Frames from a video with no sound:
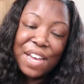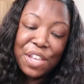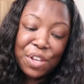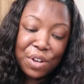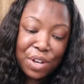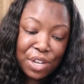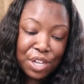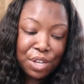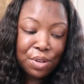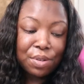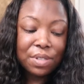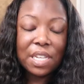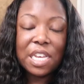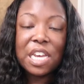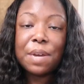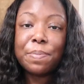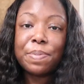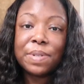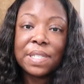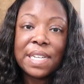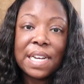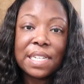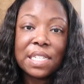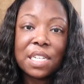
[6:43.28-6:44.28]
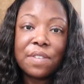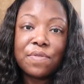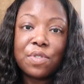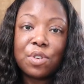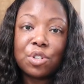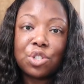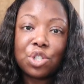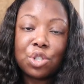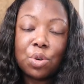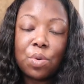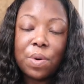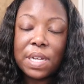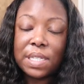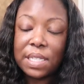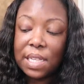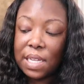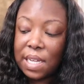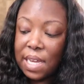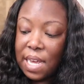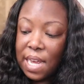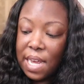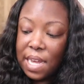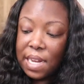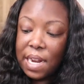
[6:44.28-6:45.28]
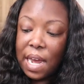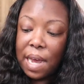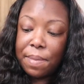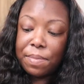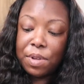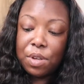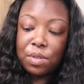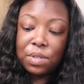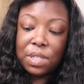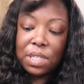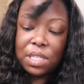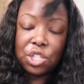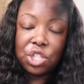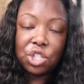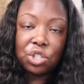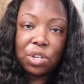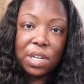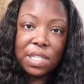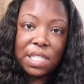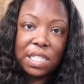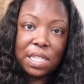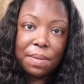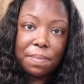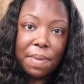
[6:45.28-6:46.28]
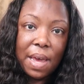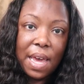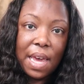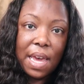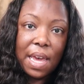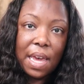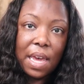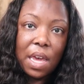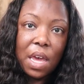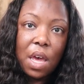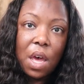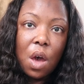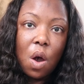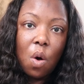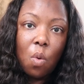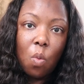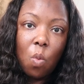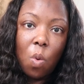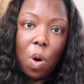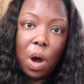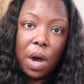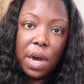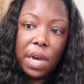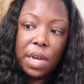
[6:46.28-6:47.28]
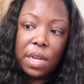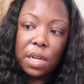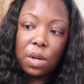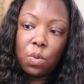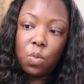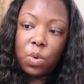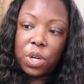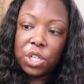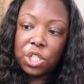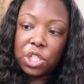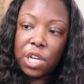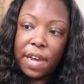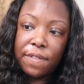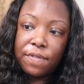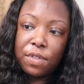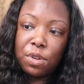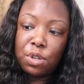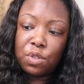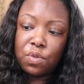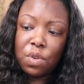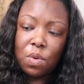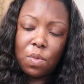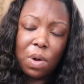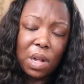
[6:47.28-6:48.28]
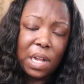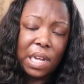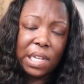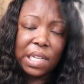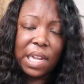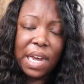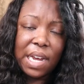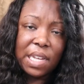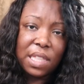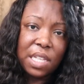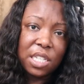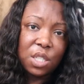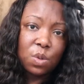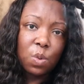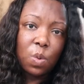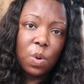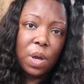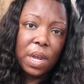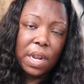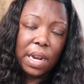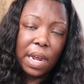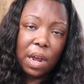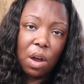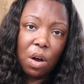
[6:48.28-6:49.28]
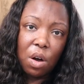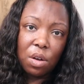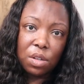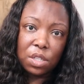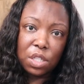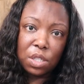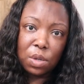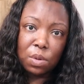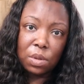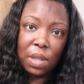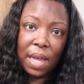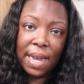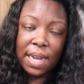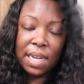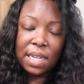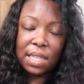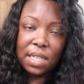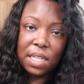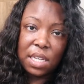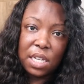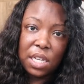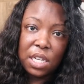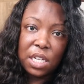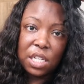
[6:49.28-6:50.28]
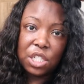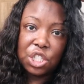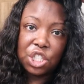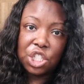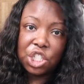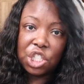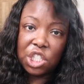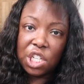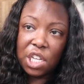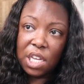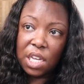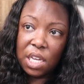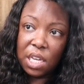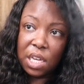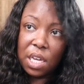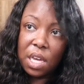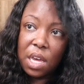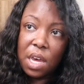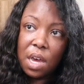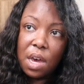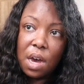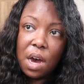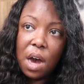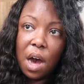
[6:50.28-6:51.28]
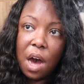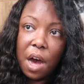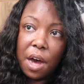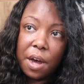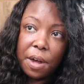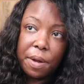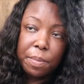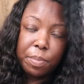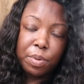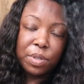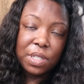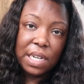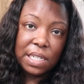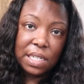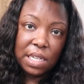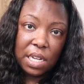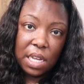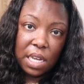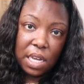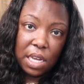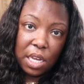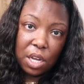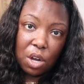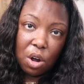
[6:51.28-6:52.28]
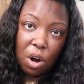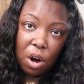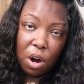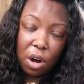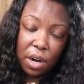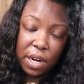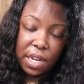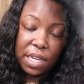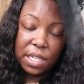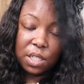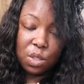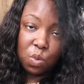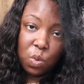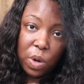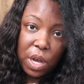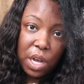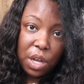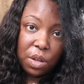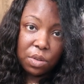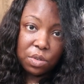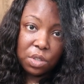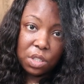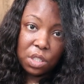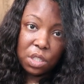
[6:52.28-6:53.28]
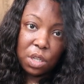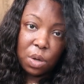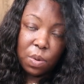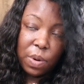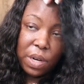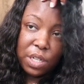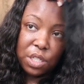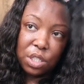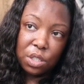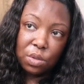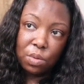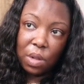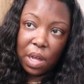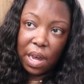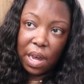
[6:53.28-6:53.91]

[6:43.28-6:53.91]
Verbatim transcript: you can use the heat protectant of your choice. Again, I'm using this Tresemme one, which I've used for a while. I like this one. I also like the Chi um, Protecting Heat Guard as well. So I do